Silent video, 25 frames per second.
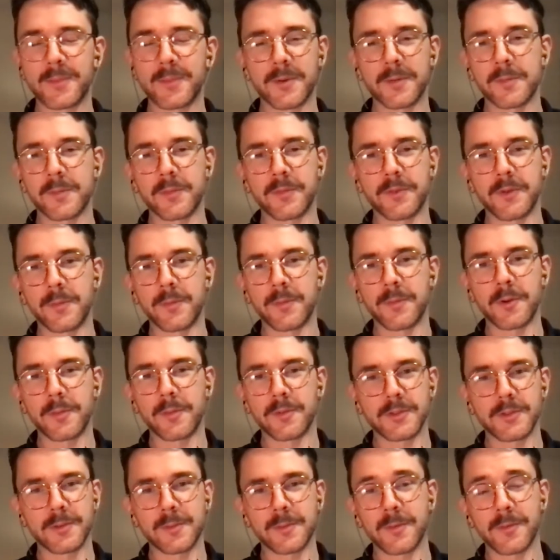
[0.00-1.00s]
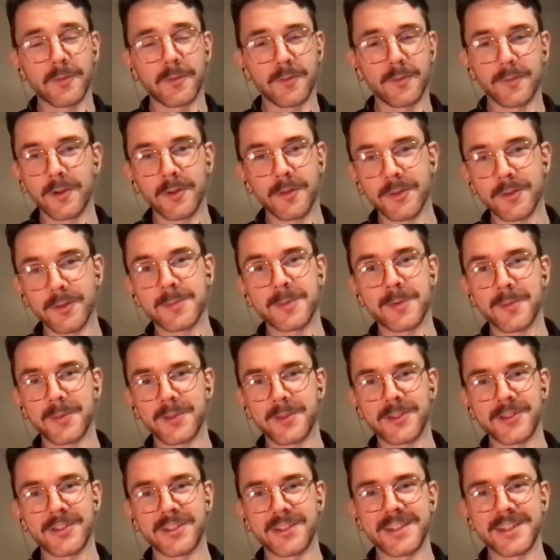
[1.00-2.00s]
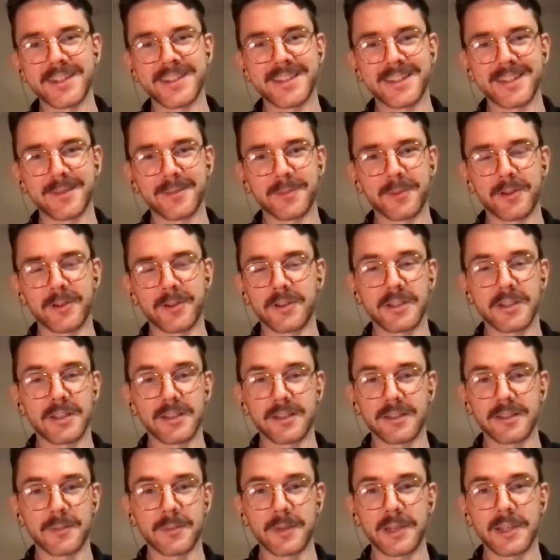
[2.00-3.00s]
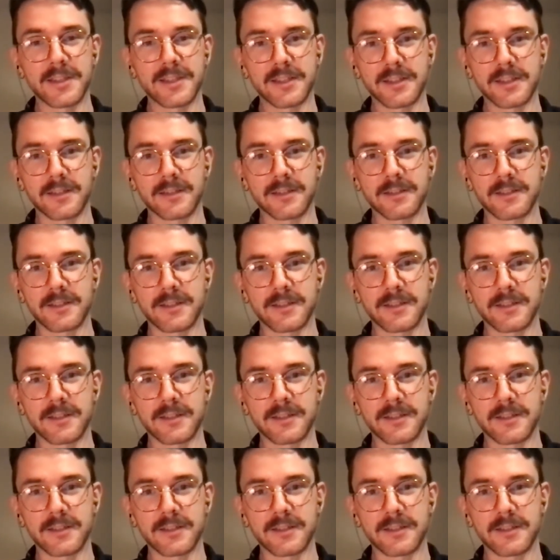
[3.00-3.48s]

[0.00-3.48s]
but one of us probably suggested him because he is an amazing